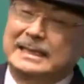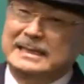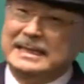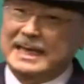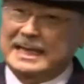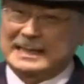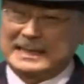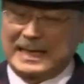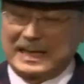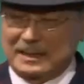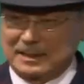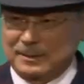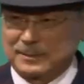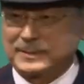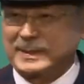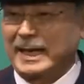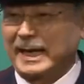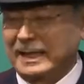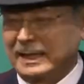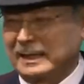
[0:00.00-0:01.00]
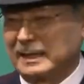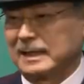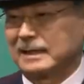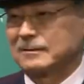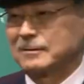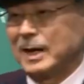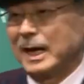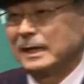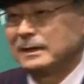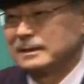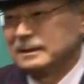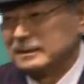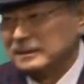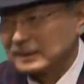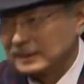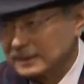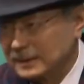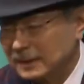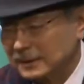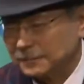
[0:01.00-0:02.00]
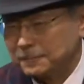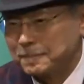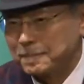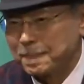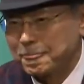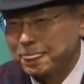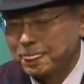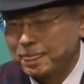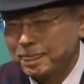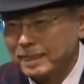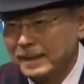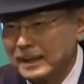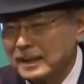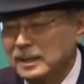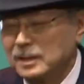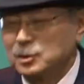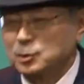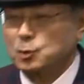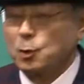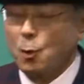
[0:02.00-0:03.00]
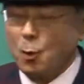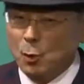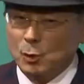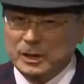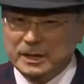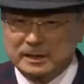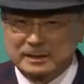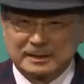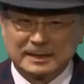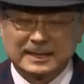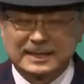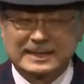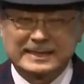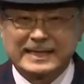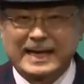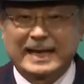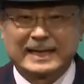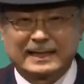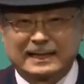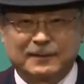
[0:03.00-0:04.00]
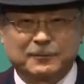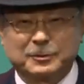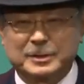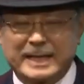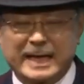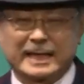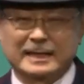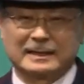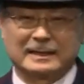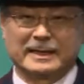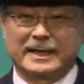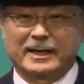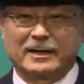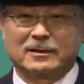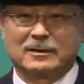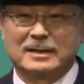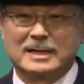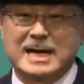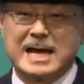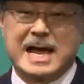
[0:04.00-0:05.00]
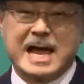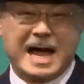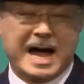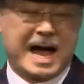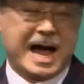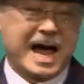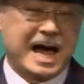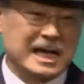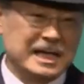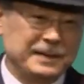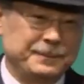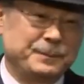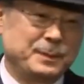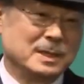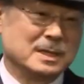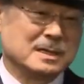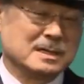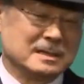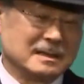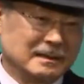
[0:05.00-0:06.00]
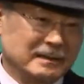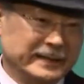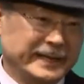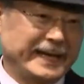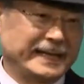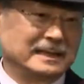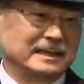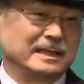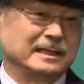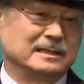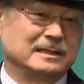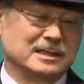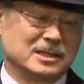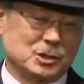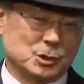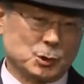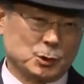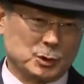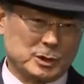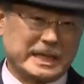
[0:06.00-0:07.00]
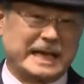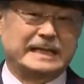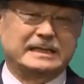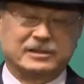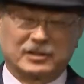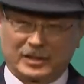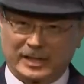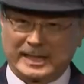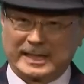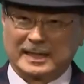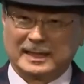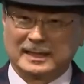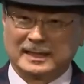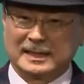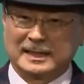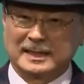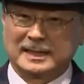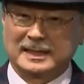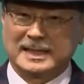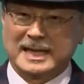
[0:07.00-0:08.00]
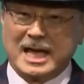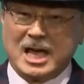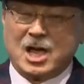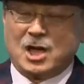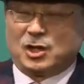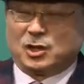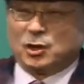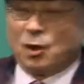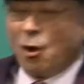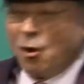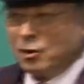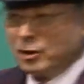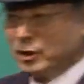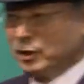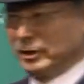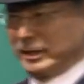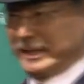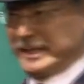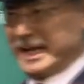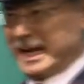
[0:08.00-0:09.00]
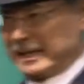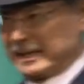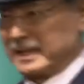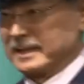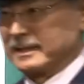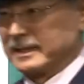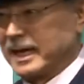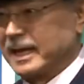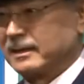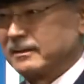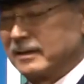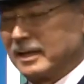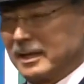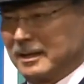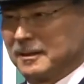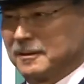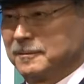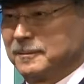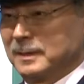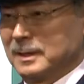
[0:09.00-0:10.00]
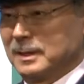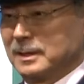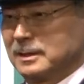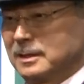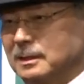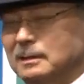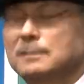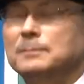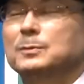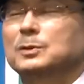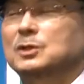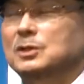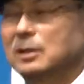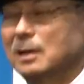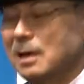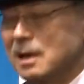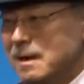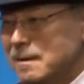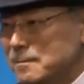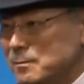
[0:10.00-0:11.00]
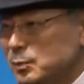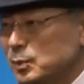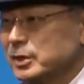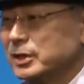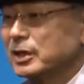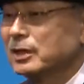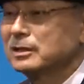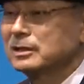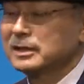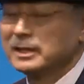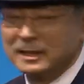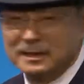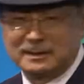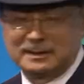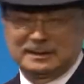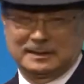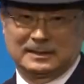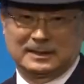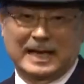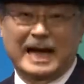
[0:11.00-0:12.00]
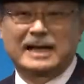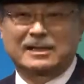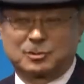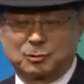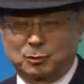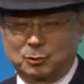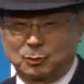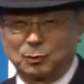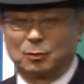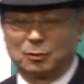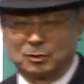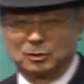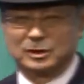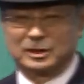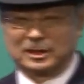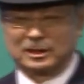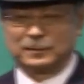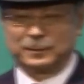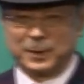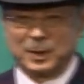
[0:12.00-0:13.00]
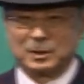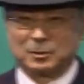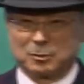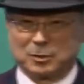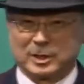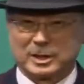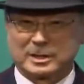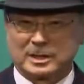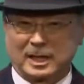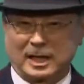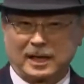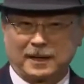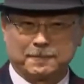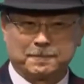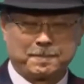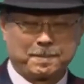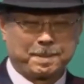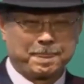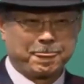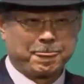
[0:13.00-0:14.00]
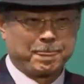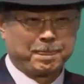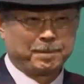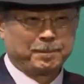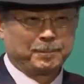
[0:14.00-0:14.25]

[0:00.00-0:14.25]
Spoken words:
The fourth industrial revolution is also known as a hyper-connected society. You must be connected to other people. These days, everyone is making money by being connected.